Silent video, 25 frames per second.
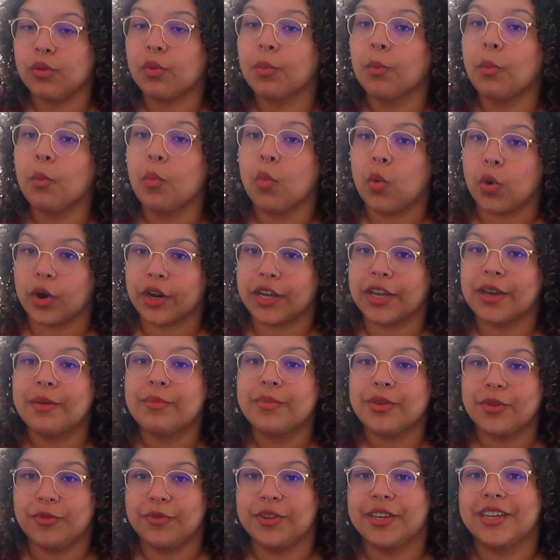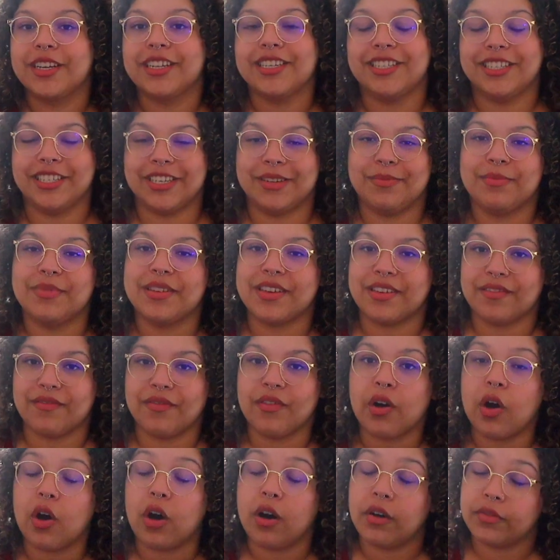more community should be
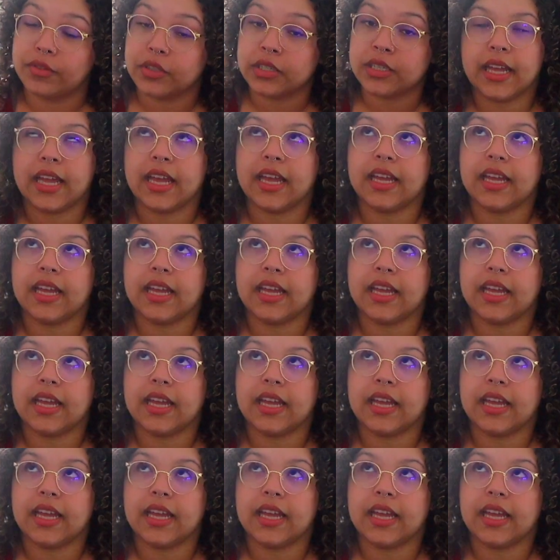involved.